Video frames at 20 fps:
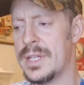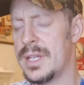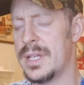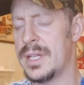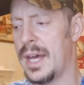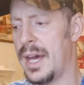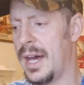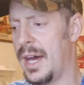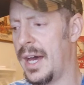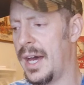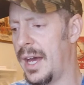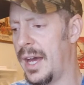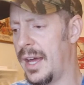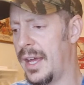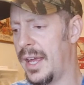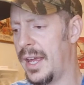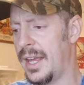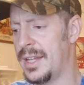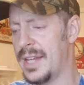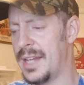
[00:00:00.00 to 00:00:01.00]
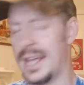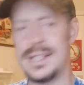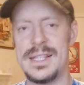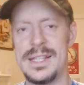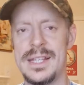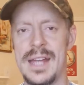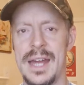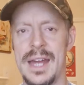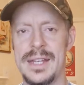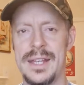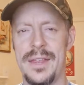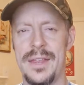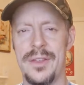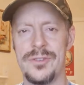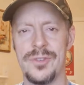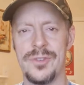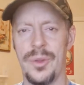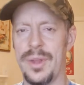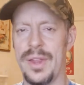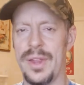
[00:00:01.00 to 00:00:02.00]
1990, and there's
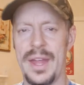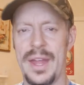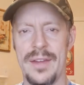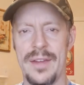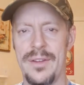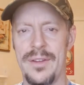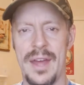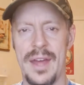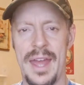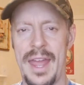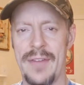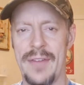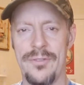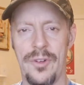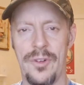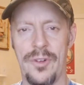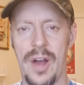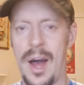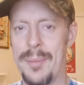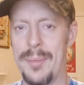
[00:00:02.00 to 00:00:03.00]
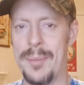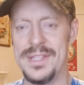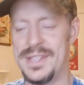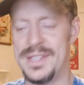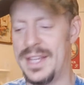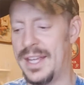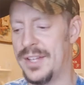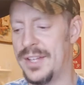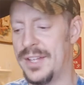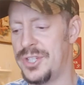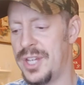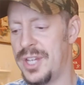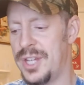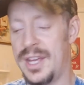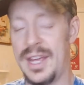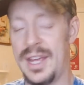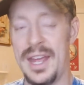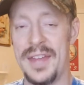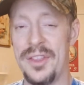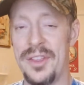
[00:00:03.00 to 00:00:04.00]
only like a handful of copies each,
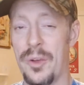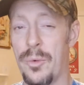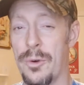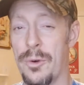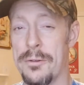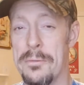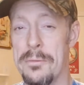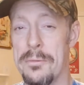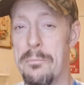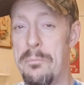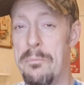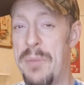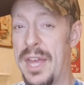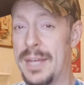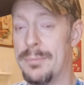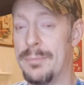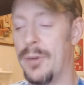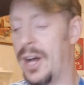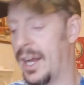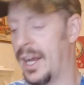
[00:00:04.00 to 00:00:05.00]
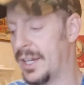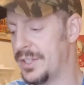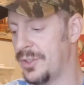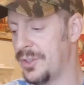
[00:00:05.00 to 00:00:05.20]
and they're worth big bucks.